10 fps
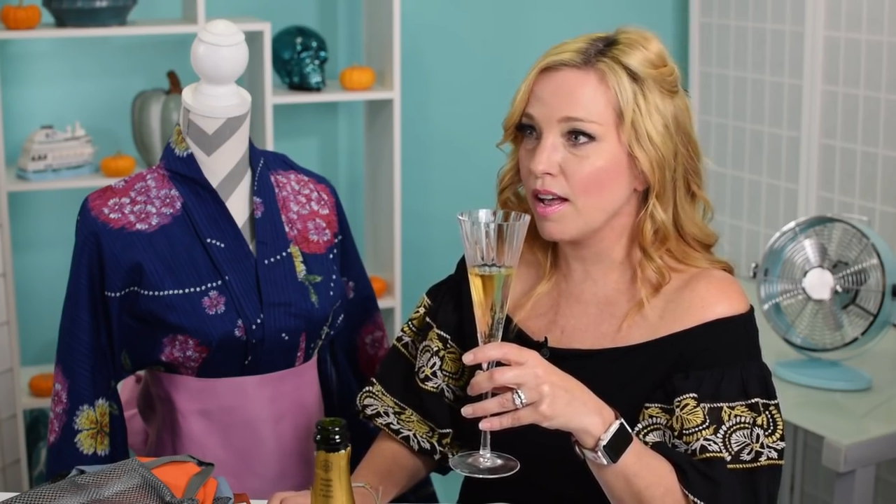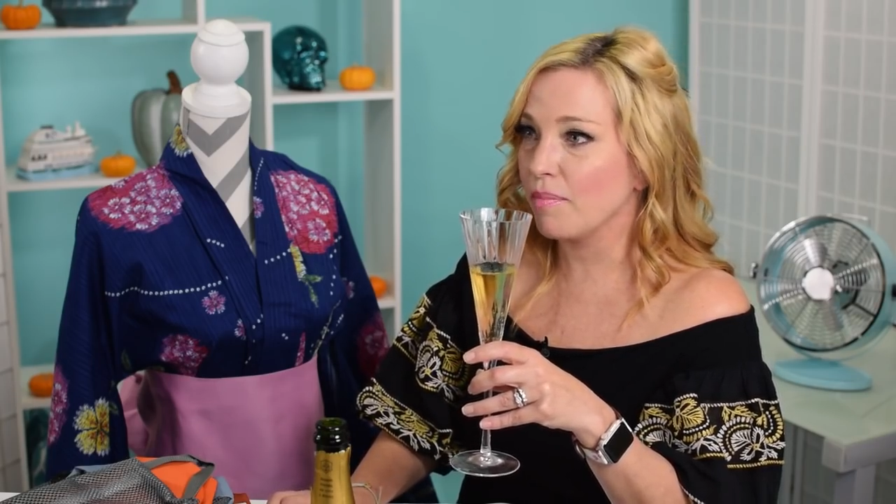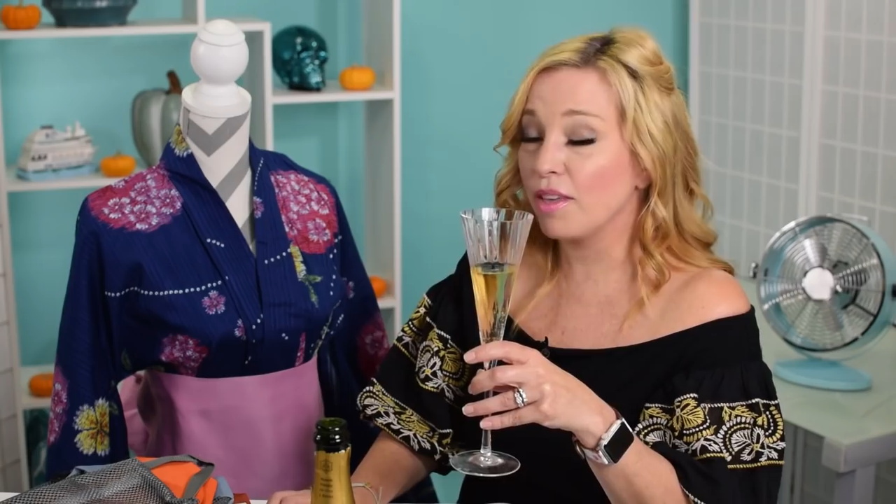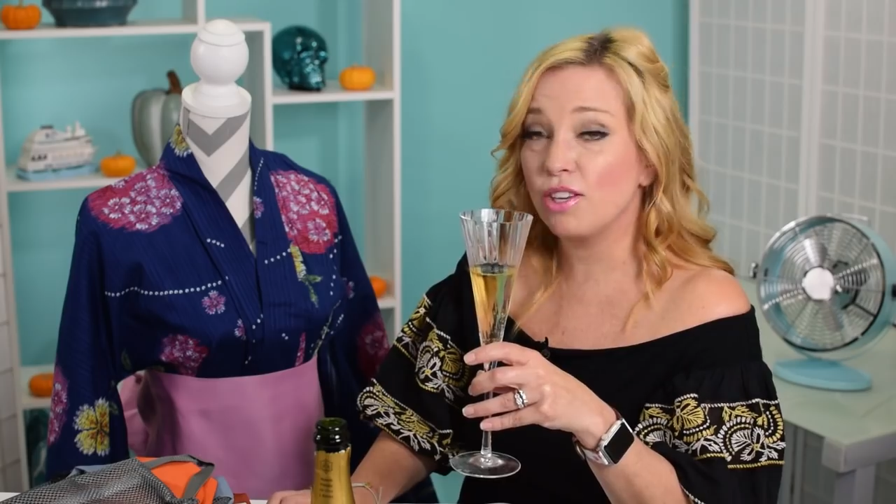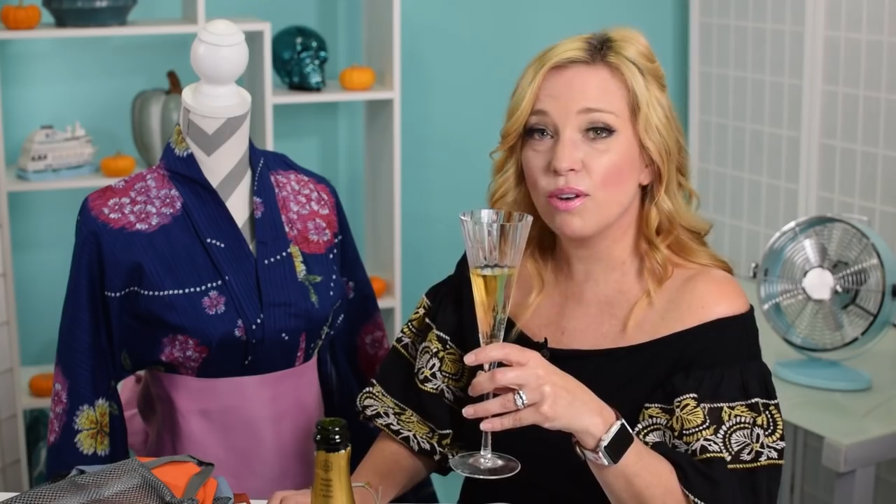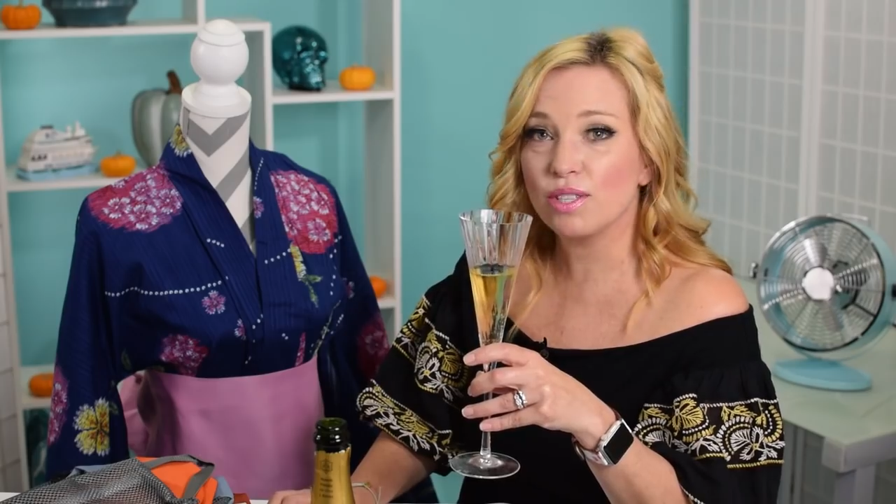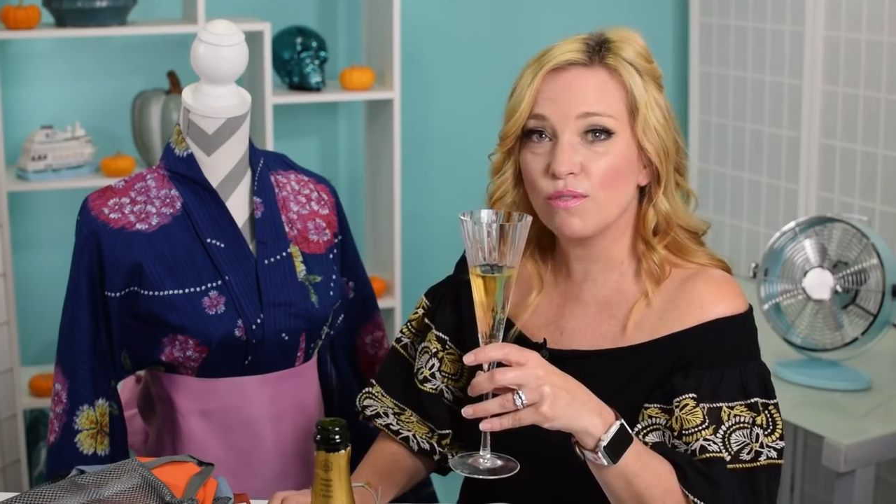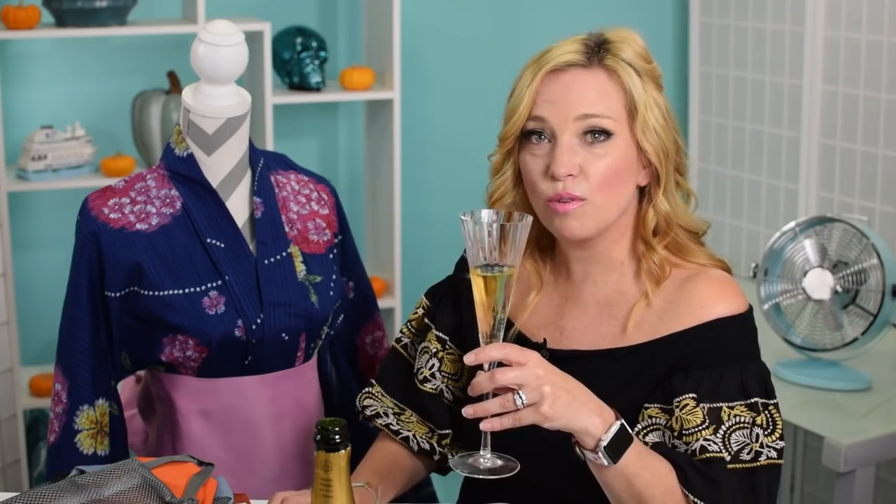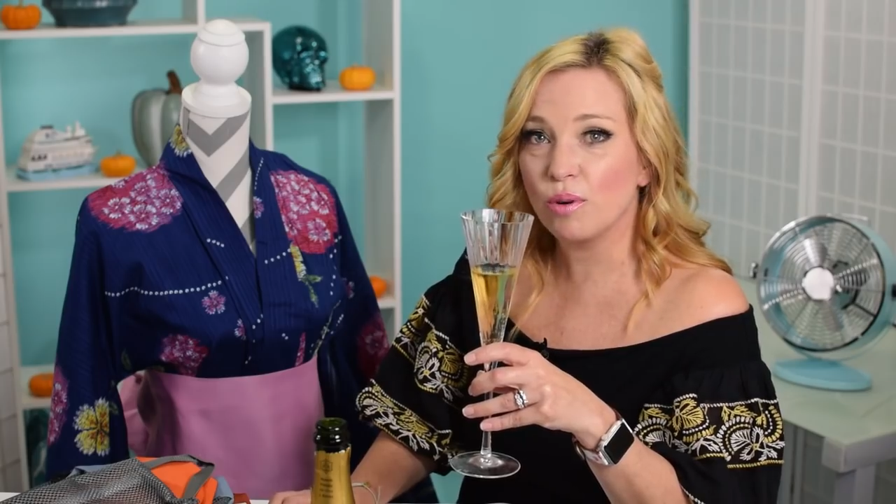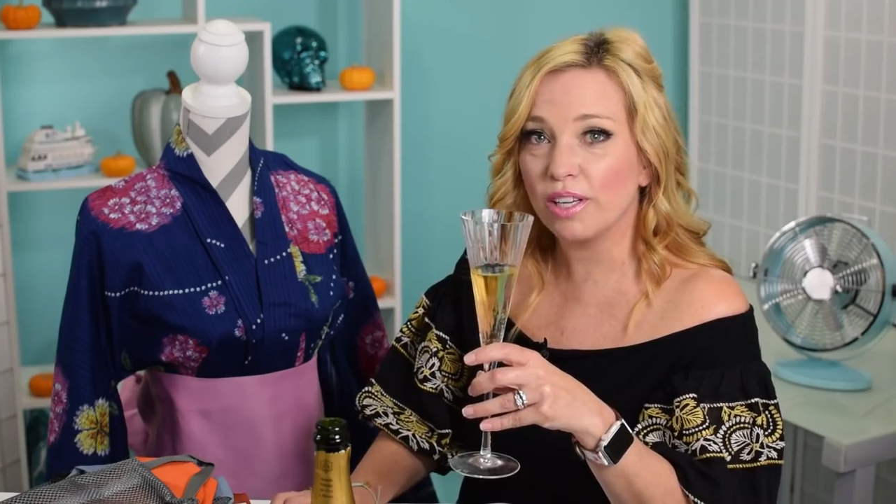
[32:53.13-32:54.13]
Um, thank you
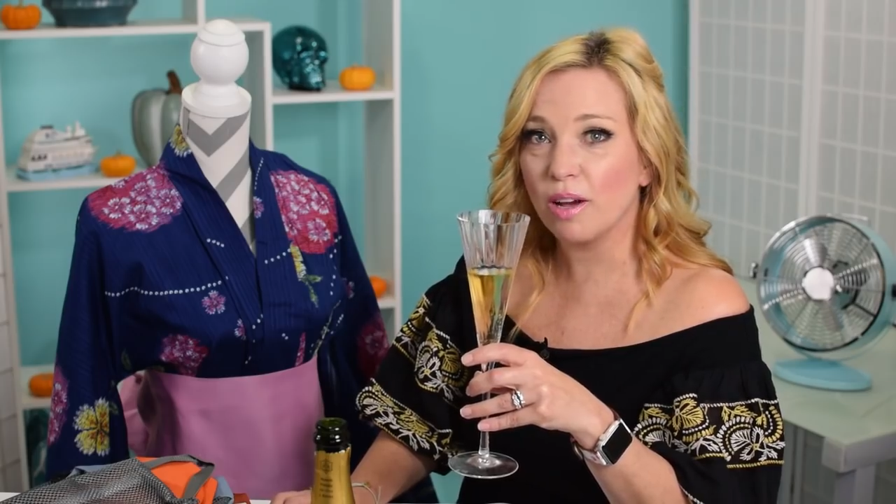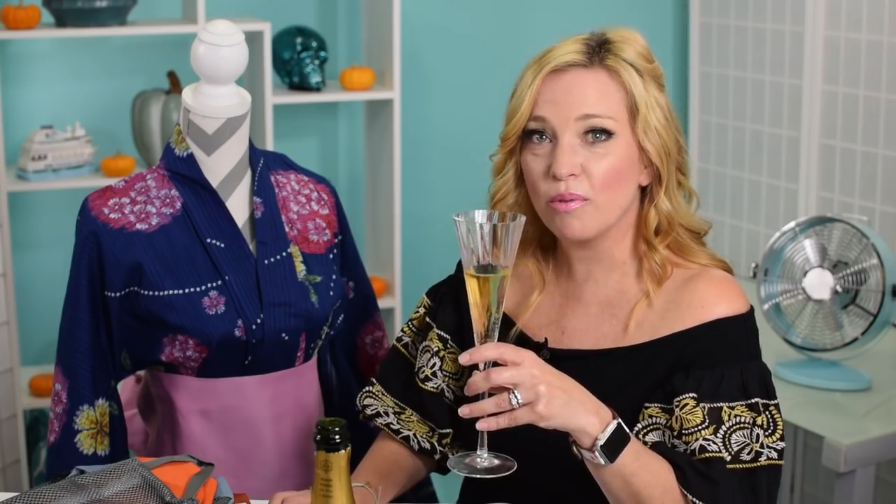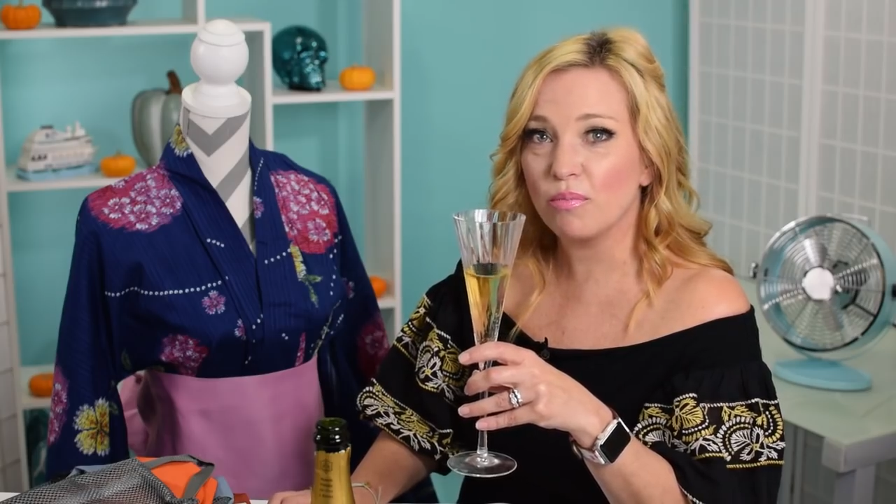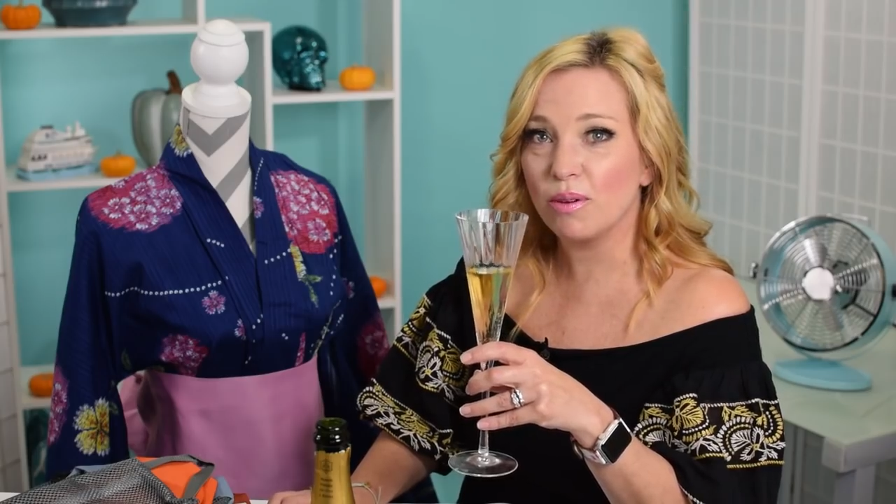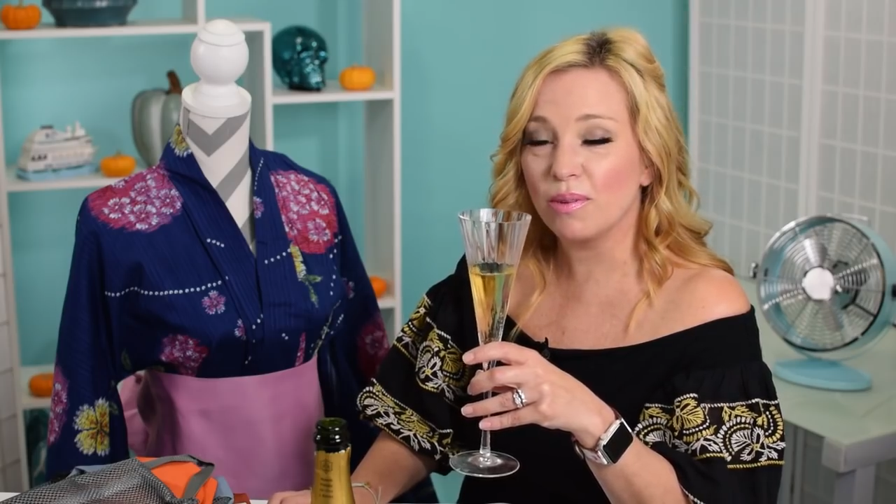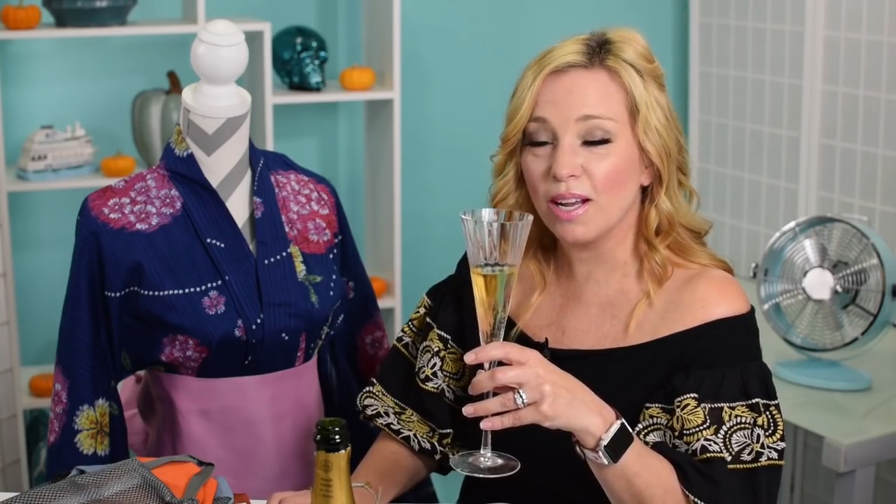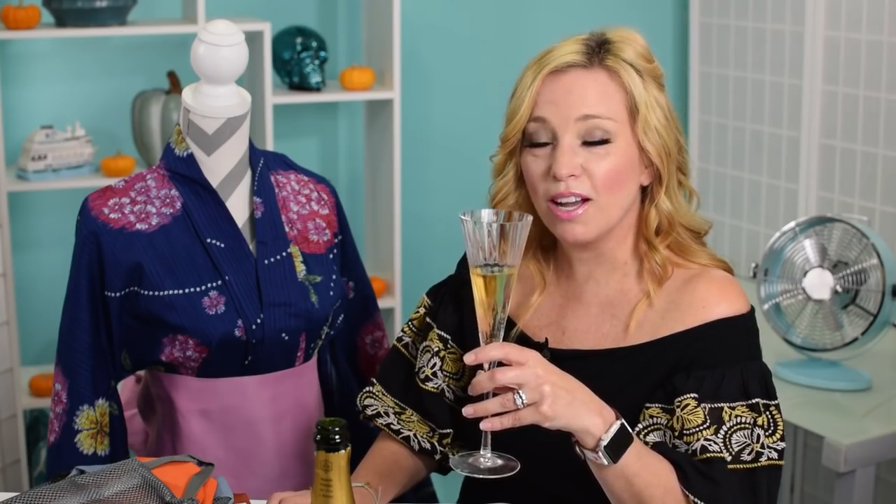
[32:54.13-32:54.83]
also for putting up with me when